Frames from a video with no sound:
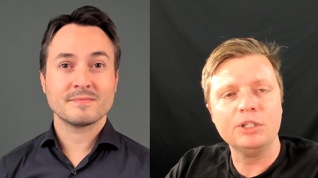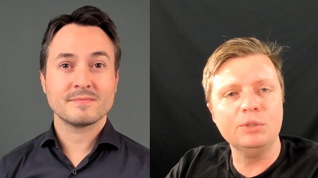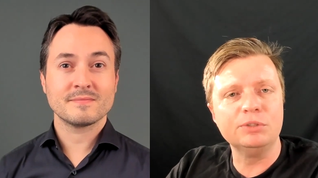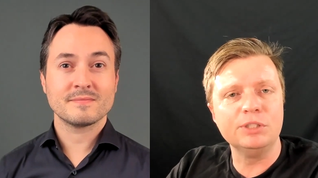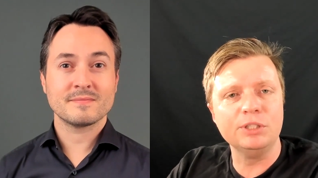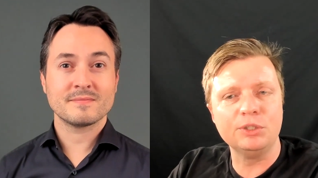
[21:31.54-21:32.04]

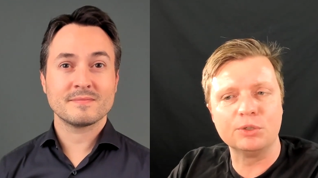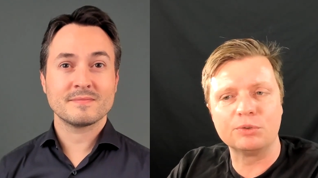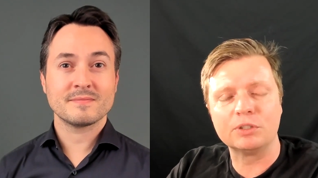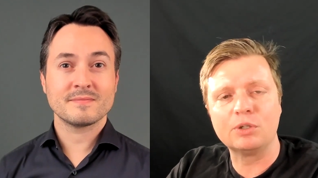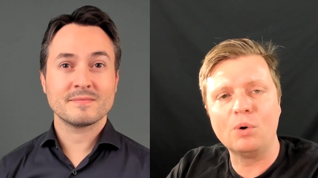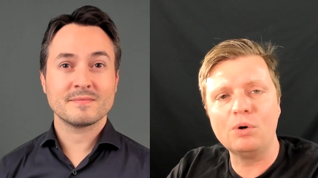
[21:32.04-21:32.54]
Speaker 1: using your
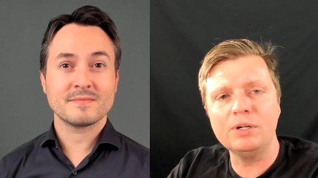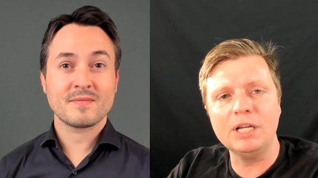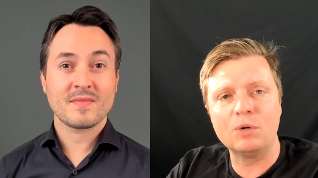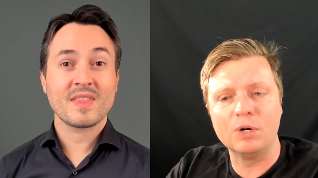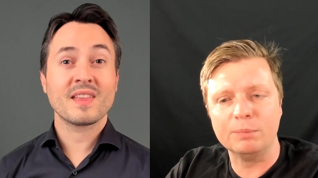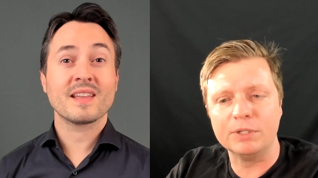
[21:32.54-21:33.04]
recording
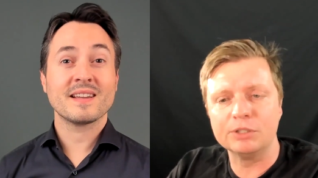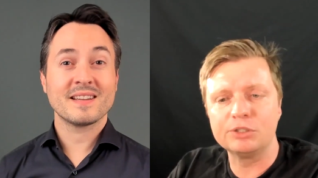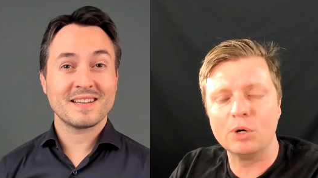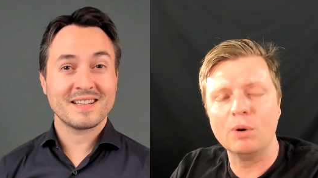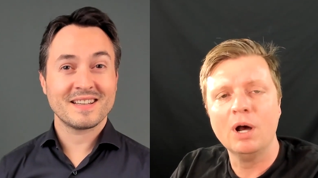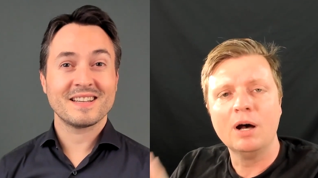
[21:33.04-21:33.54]
equipment
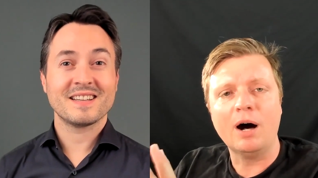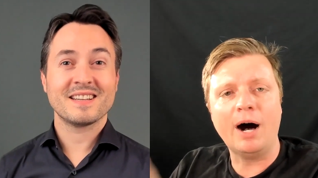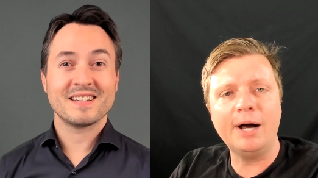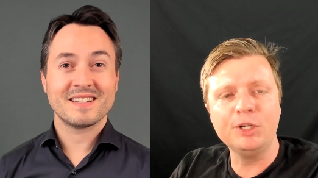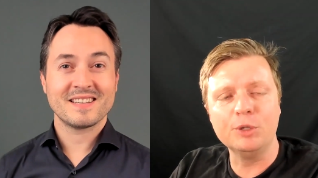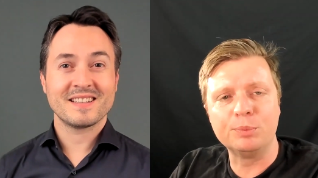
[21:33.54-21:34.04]
so
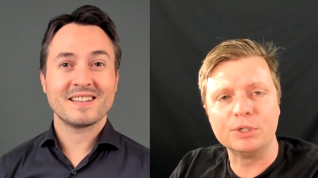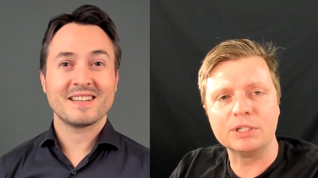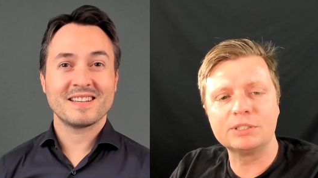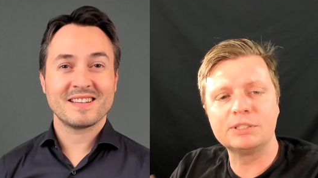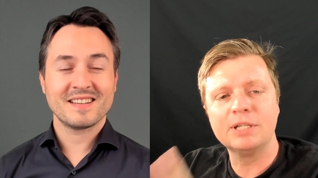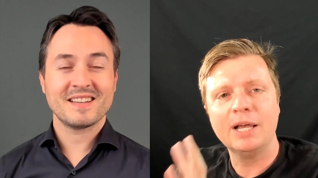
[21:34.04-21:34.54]

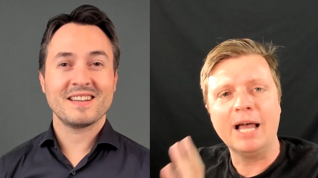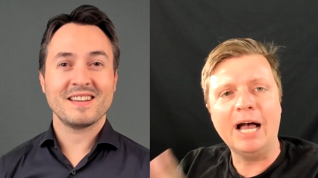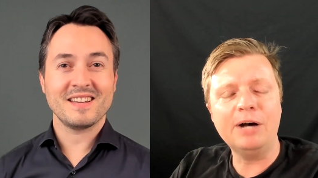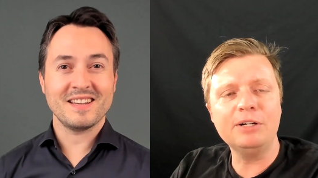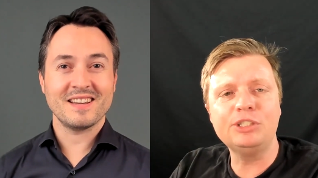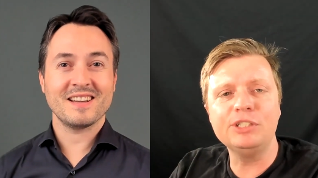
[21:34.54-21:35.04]
audiobooks
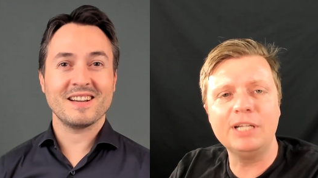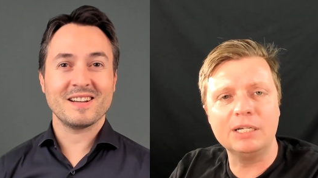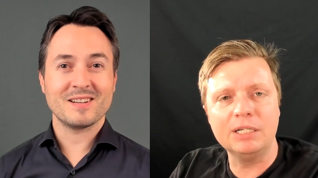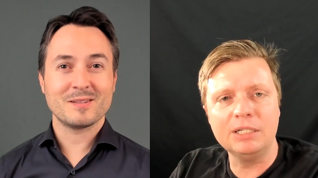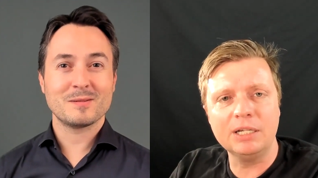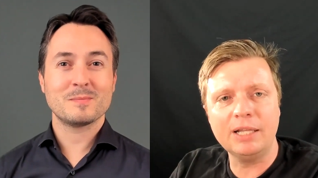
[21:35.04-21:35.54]
how did yeah. you
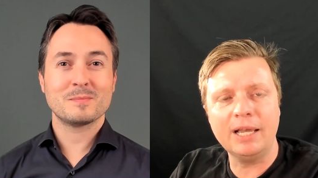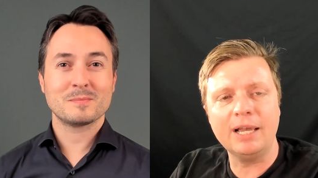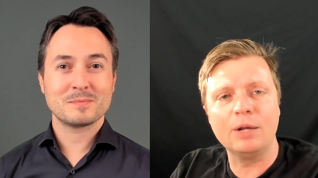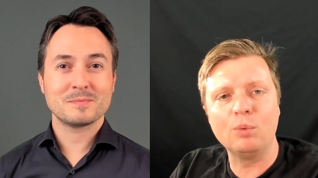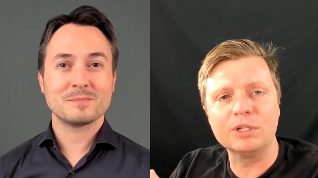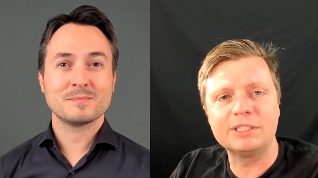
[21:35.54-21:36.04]
get into that
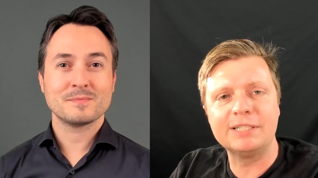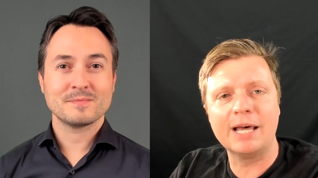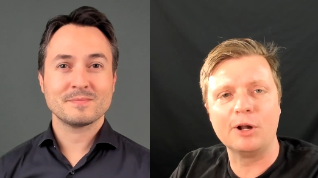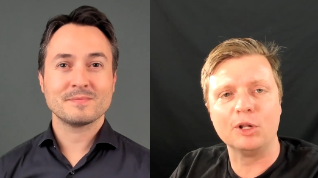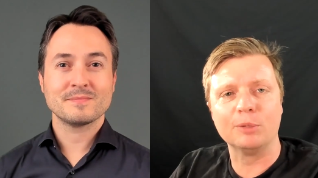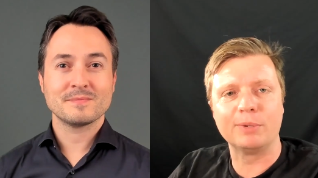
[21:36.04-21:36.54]
and what's
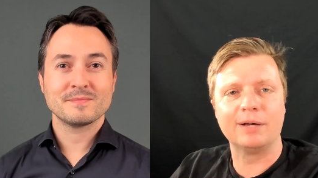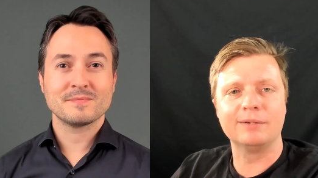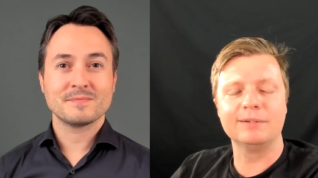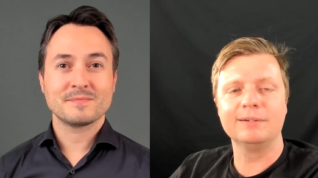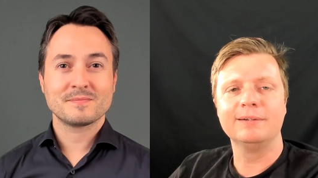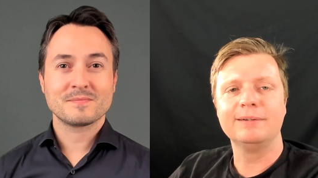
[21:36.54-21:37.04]
that all about
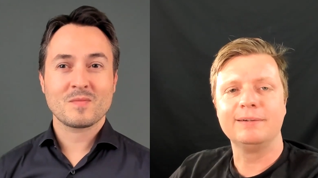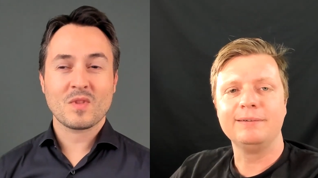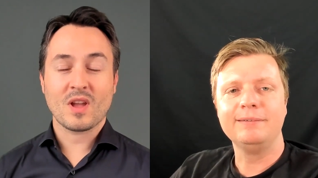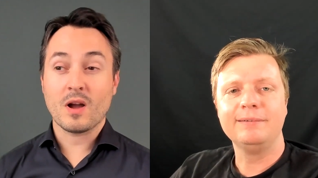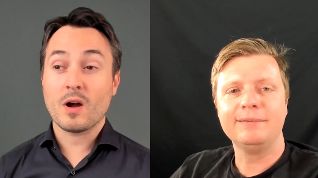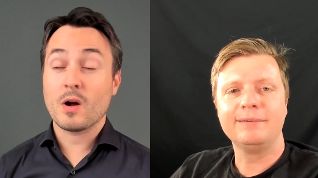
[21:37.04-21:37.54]

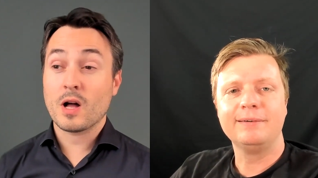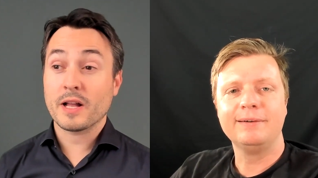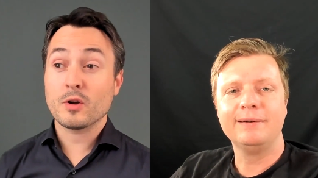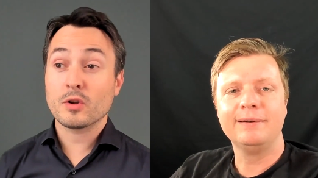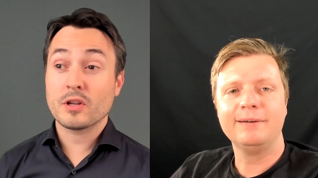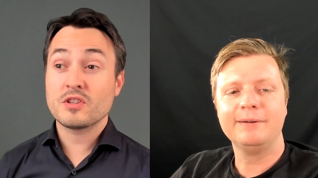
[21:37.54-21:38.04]
Speaker 2: uh, i
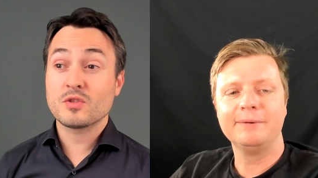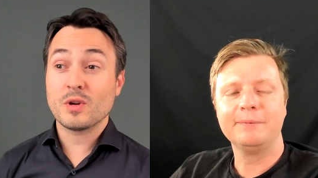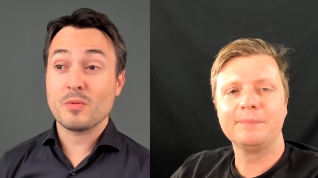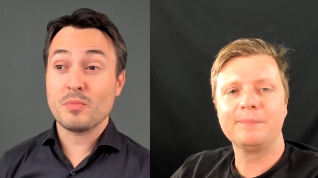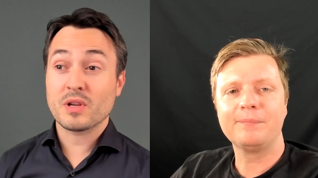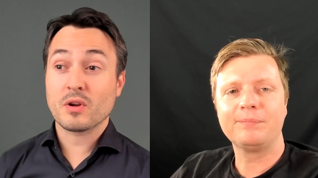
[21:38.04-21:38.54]
got into
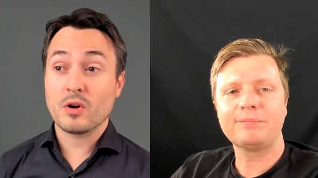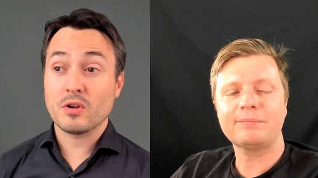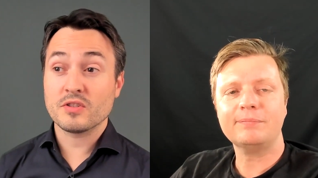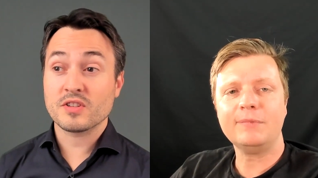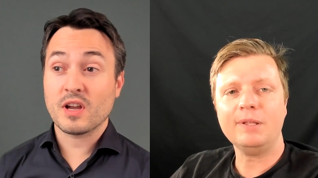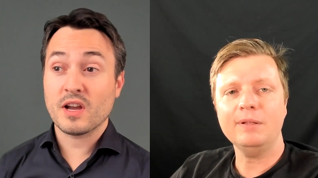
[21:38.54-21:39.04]
it
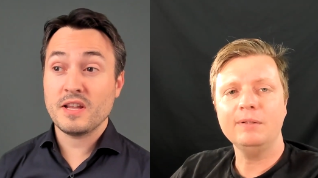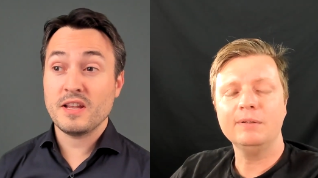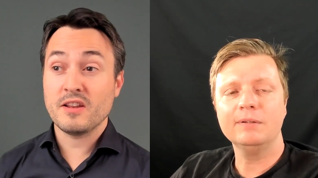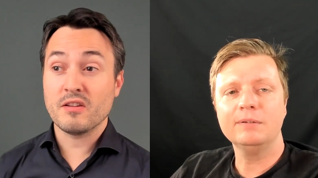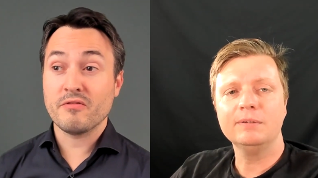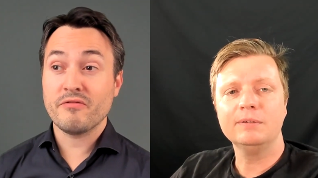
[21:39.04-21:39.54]
because i
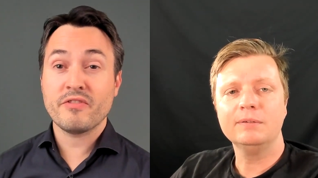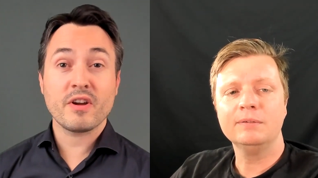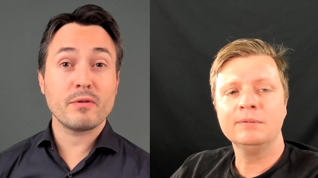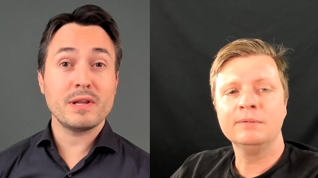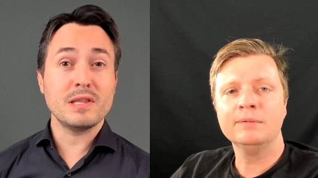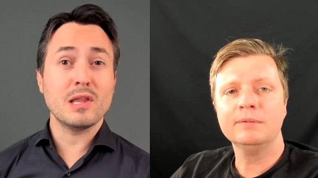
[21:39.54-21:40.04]
needed a
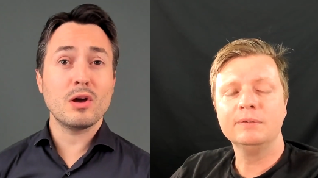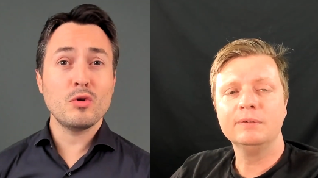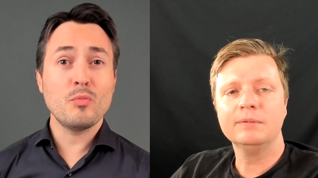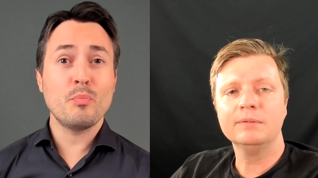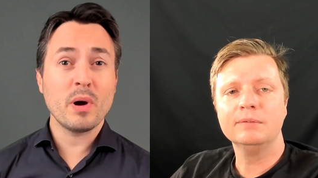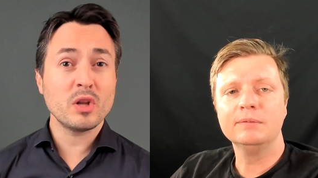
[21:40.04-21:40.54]
very
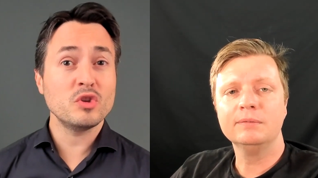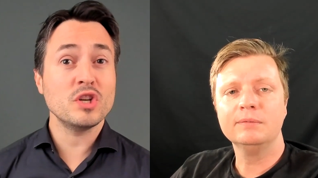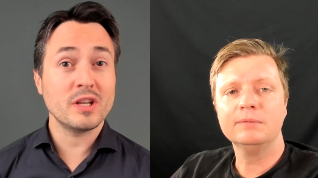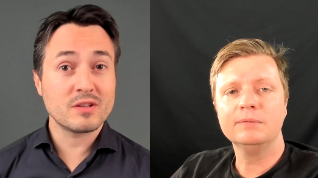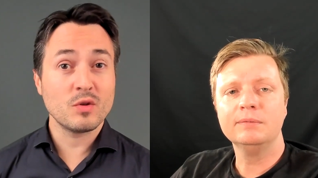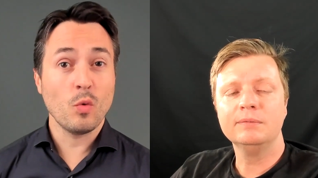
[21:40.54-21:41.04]
low
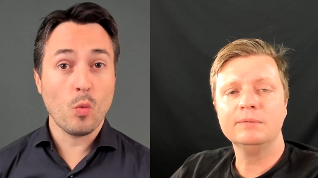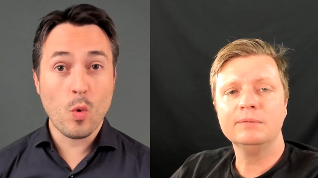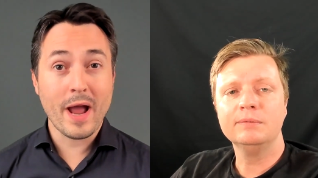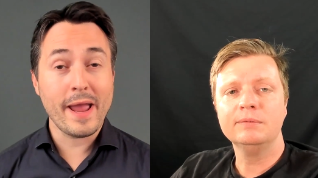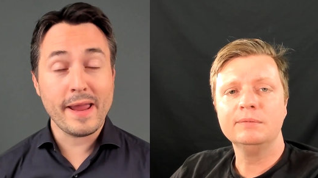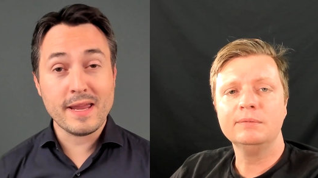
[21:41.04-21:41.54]
budget
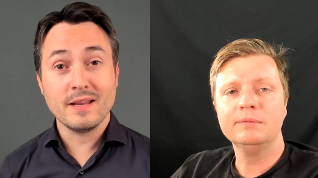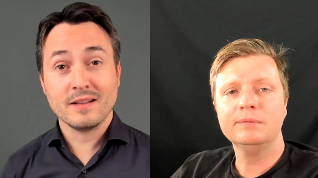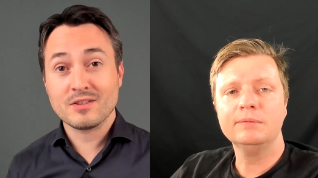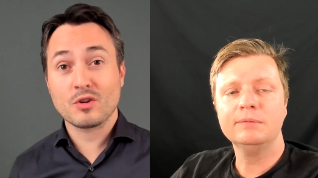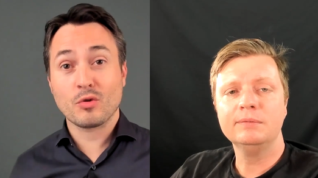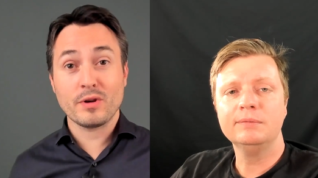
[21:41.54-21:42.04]
way
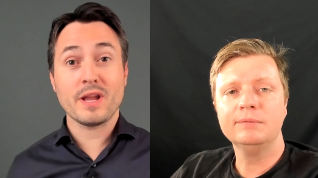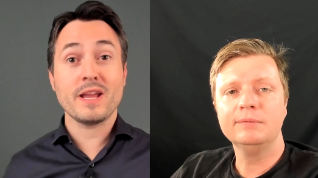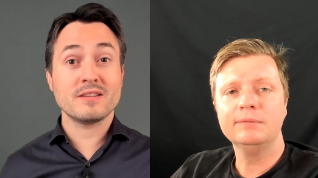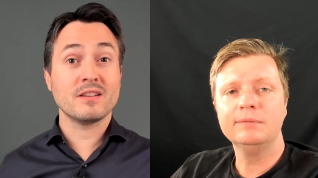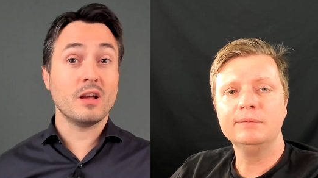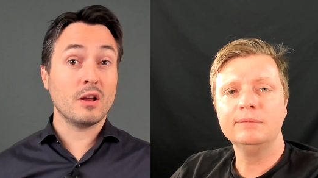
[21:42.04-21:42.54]
to
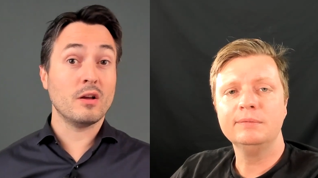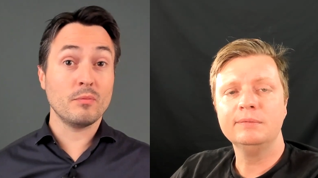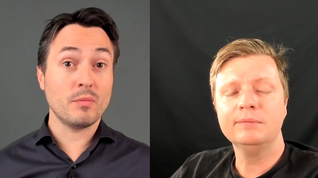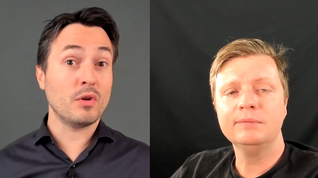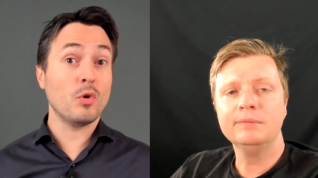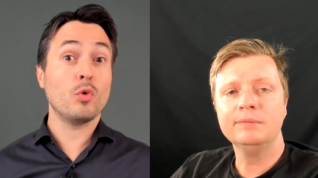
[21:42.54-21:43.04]
create uh,
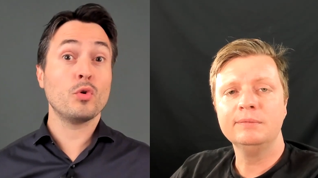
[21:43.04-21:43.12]
an